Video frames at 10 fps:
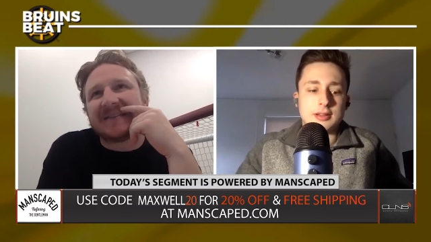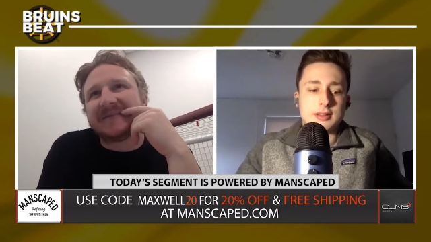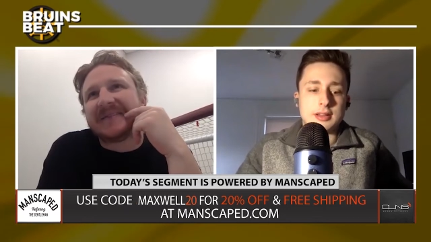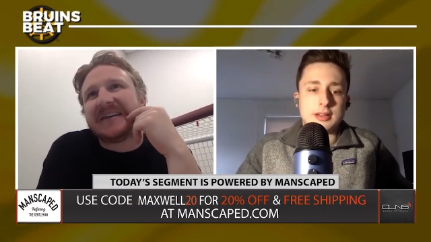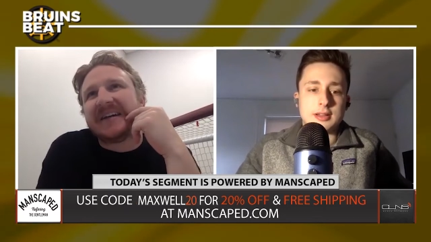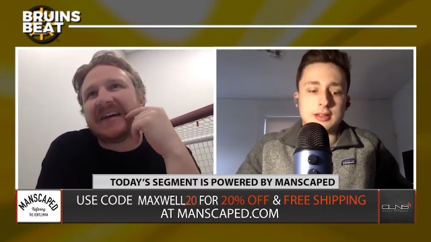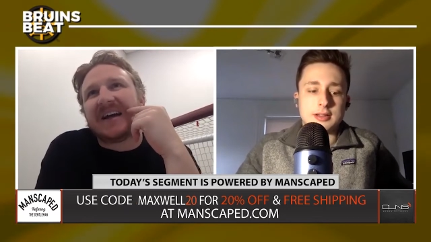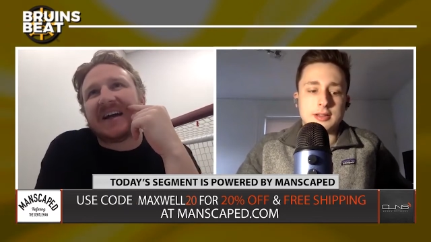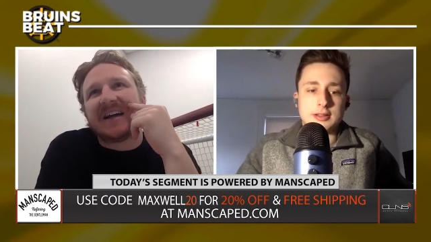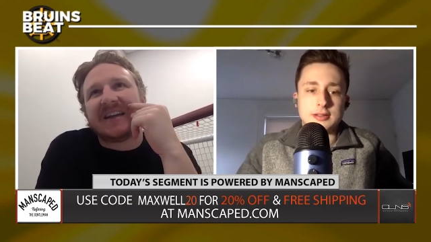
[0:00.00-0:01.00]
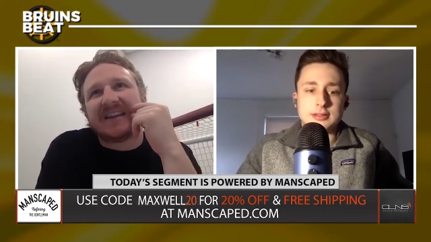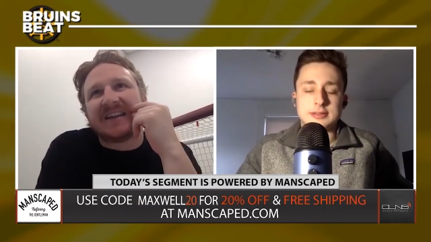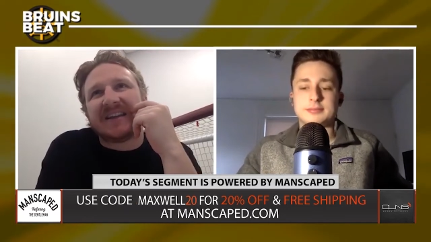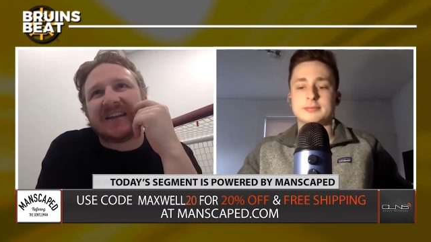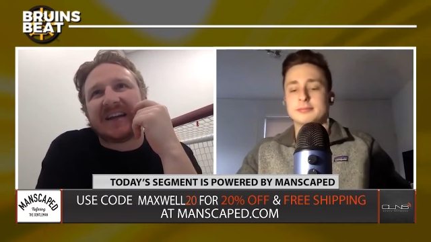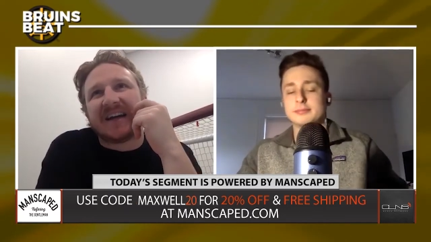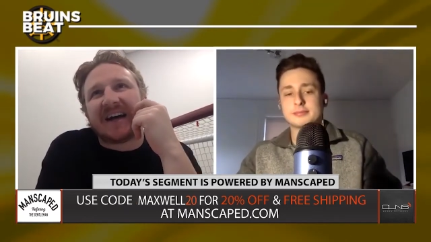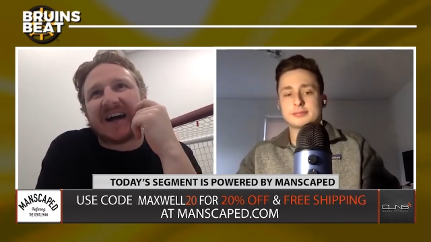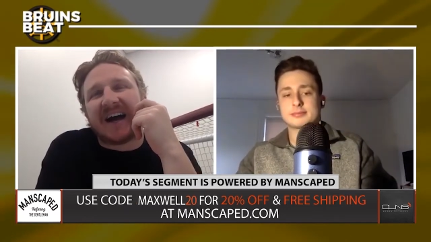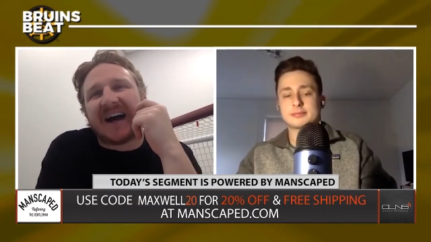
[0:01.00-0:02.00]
(silence)